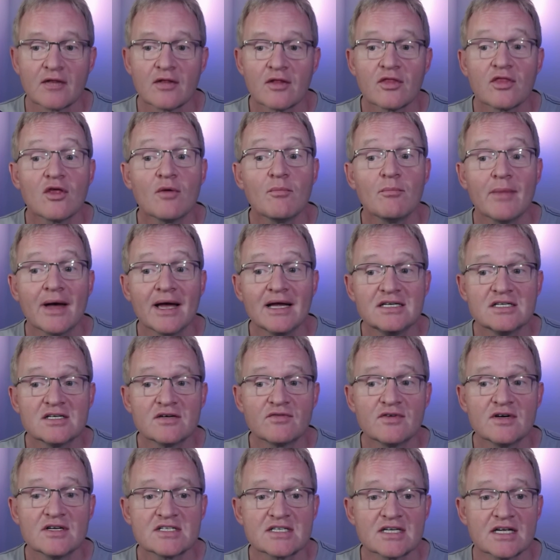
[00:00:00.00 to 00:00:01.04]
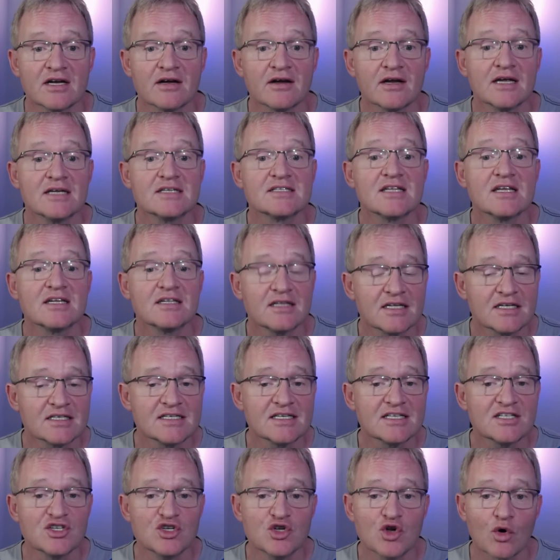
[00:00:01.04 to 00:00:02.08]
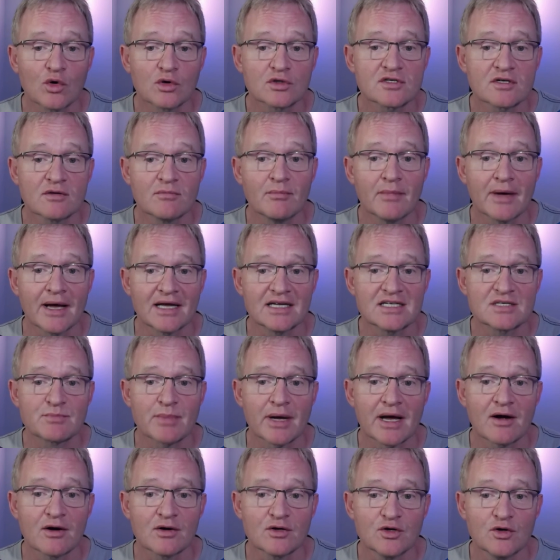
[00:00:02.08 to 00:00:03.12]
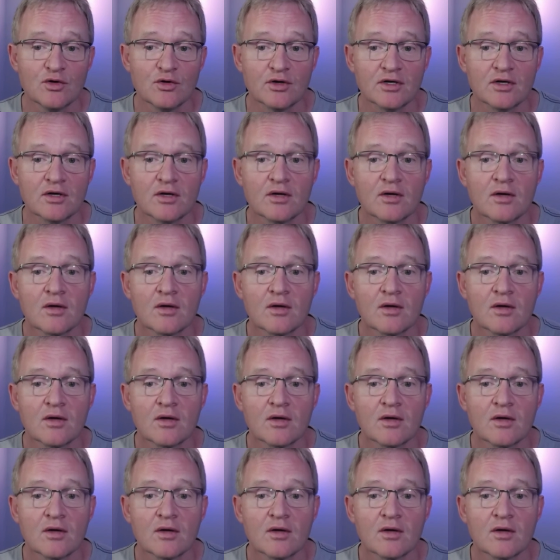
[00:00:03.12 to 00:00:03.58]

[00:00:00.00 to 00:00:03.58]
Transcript: The main difference here is that this is not a mains powered unit,